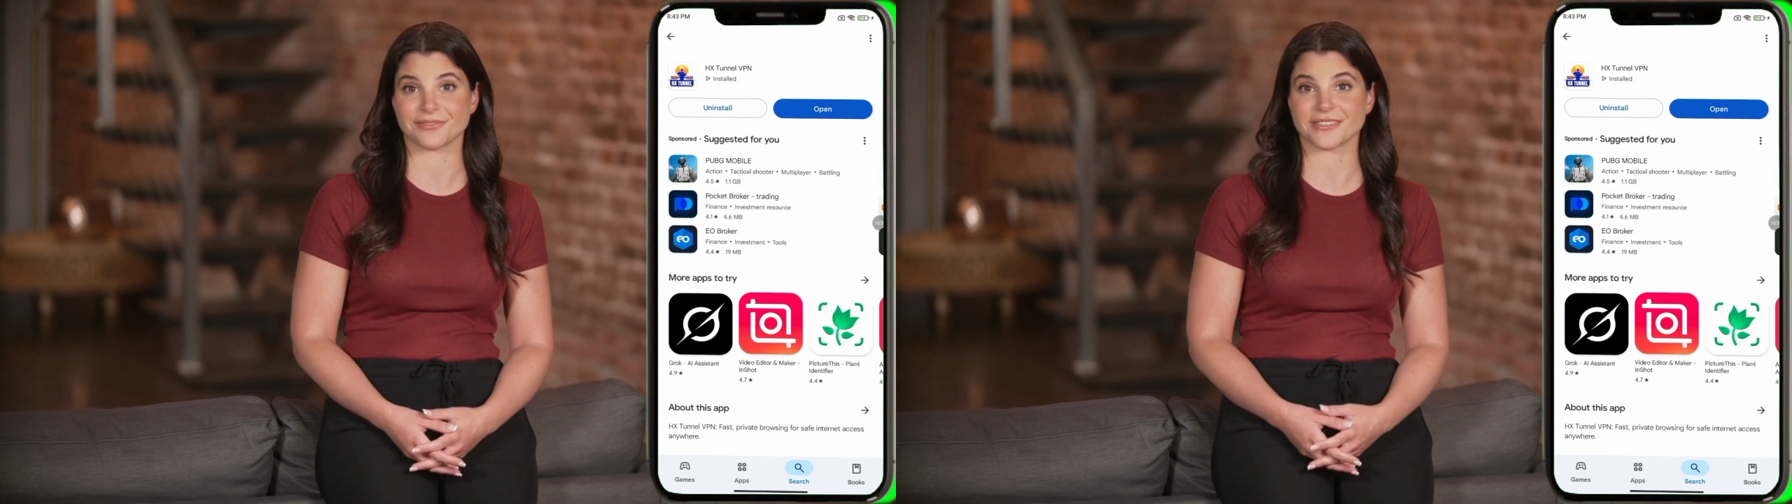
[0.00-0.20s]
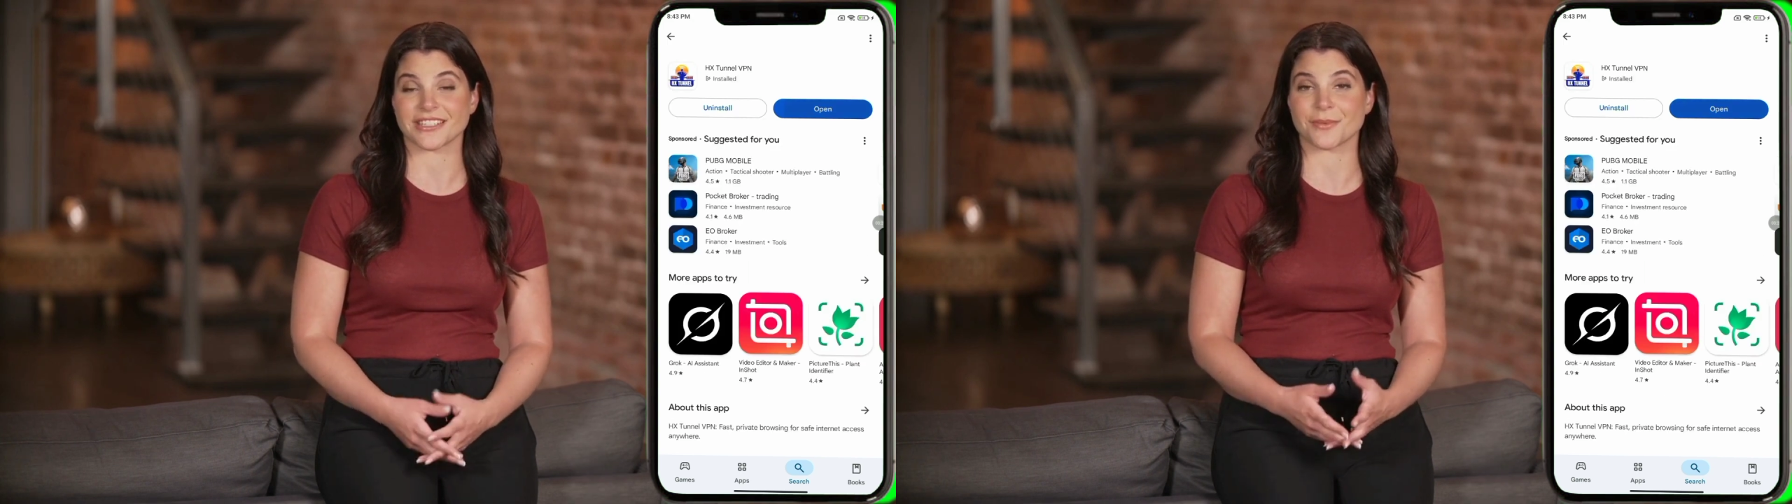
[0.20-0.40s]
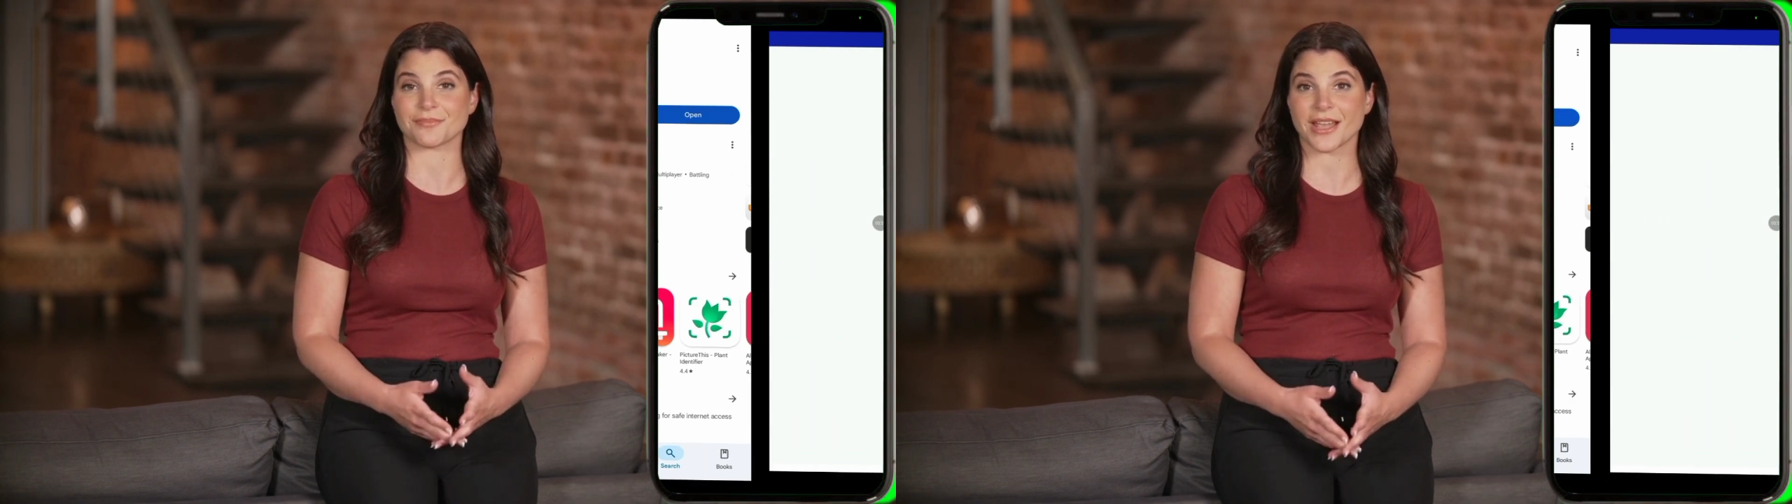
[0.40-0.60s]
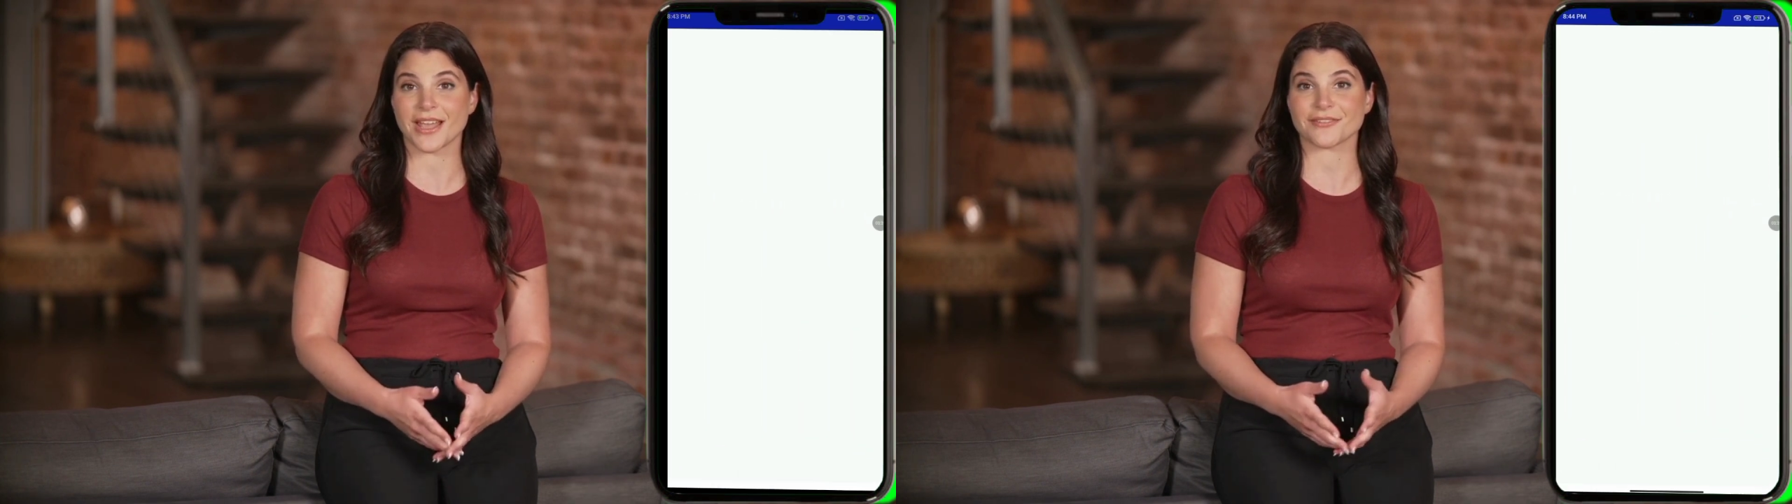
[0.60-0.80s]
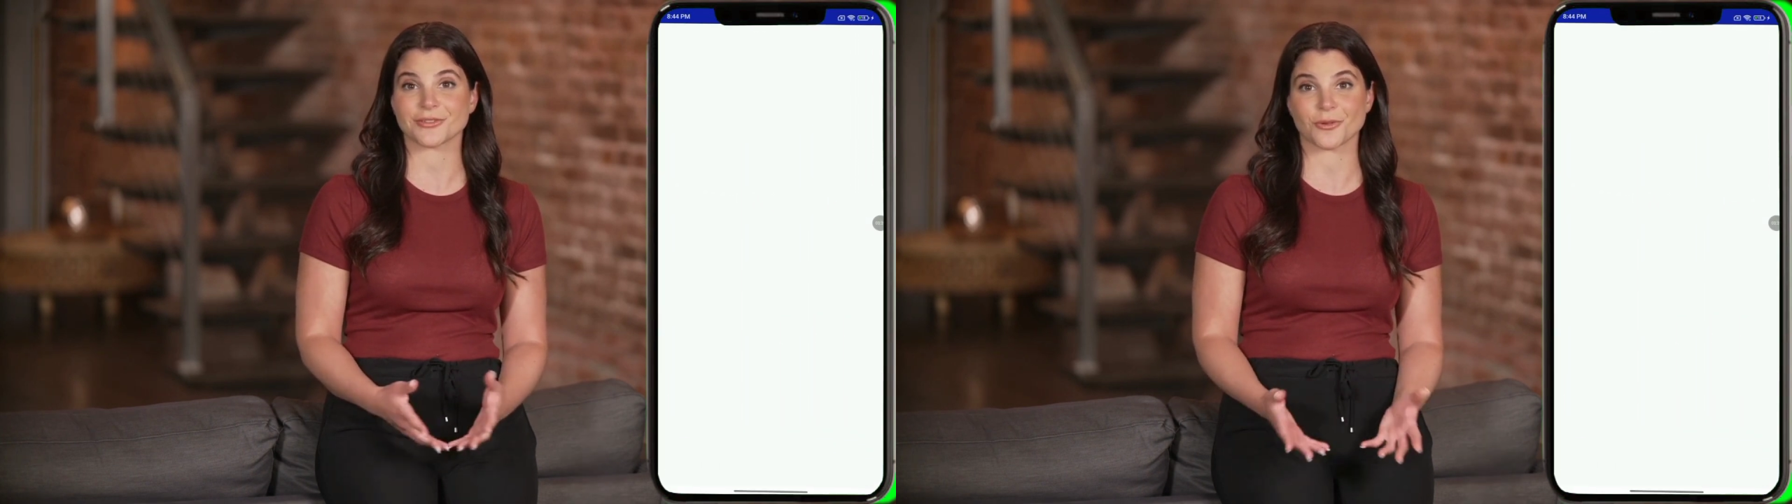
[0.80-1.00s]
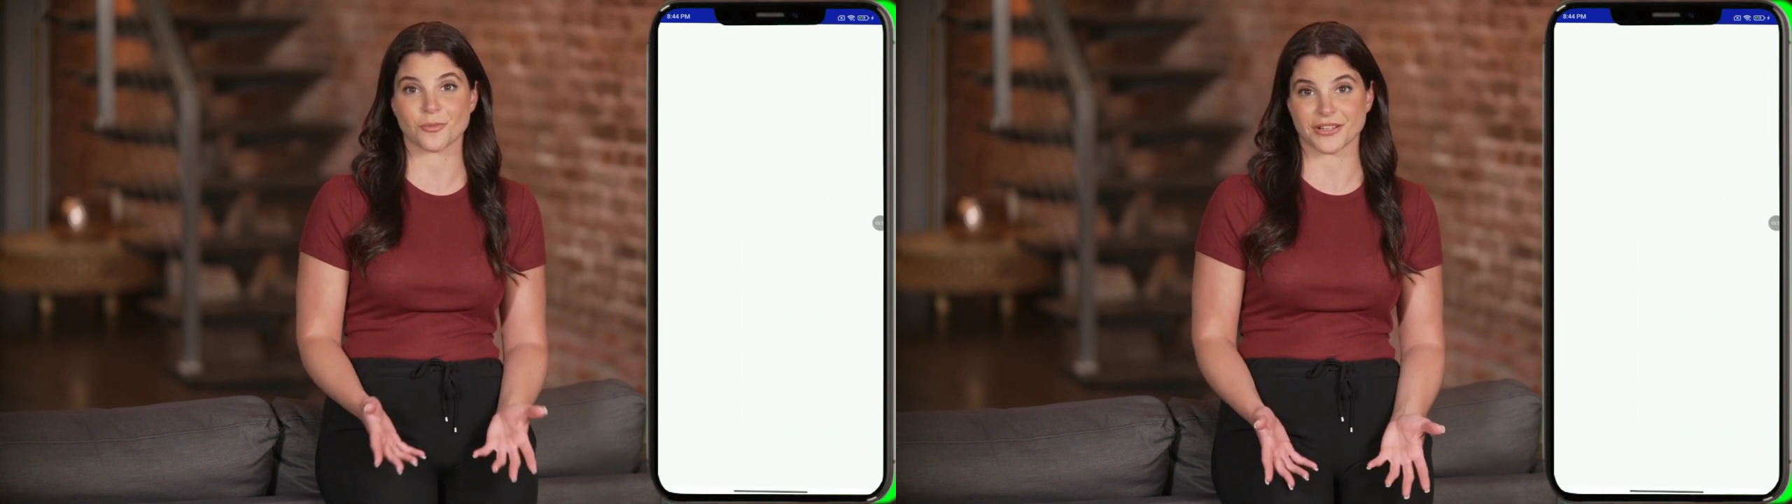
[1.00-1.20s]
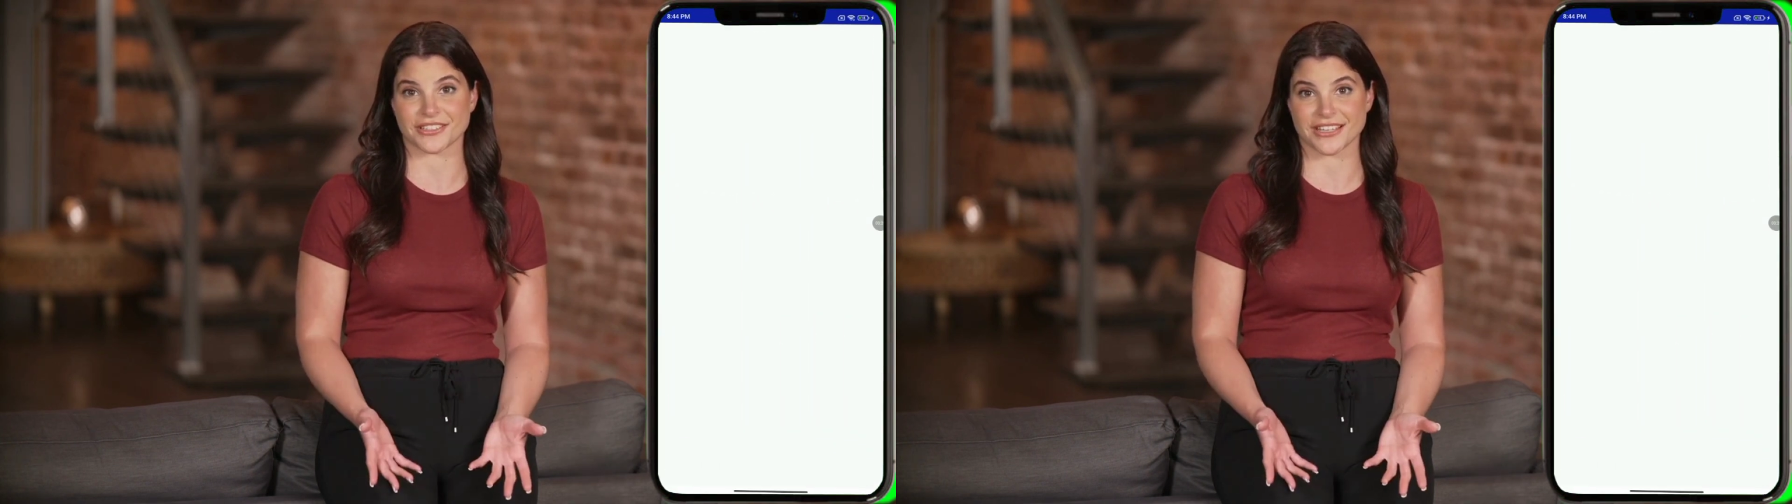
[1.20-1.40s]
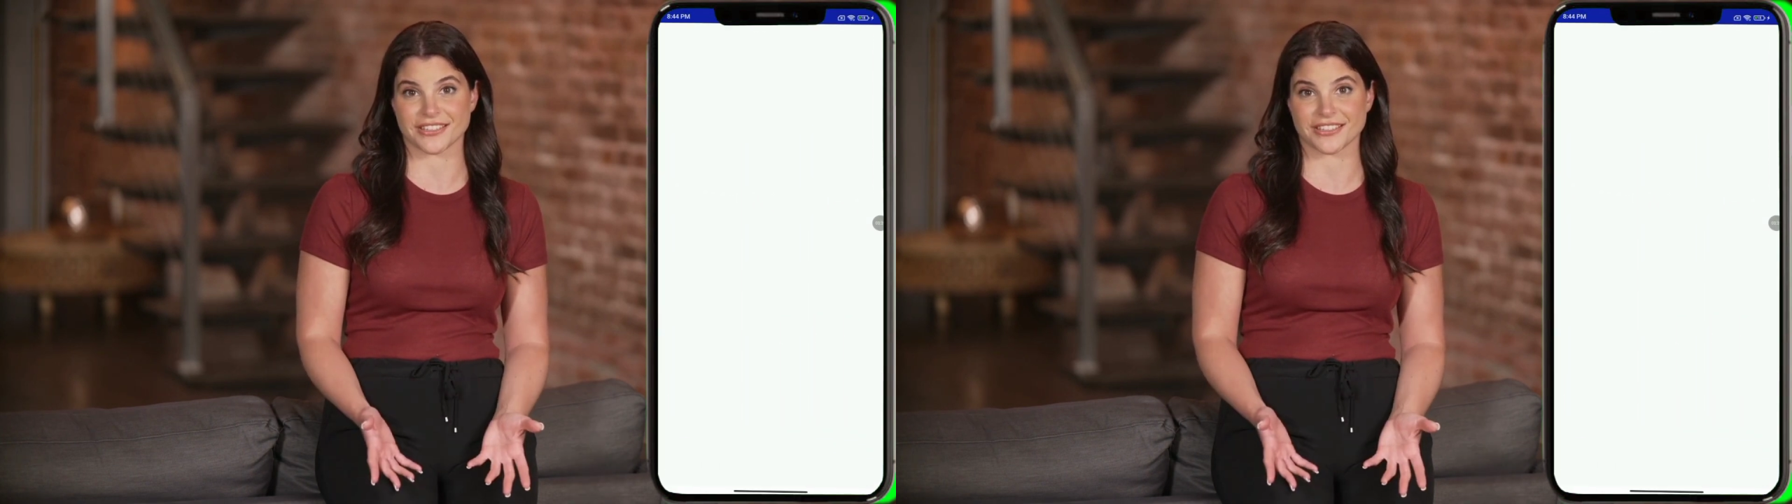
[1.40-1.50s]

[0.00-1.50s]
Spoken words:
Step 5. Once the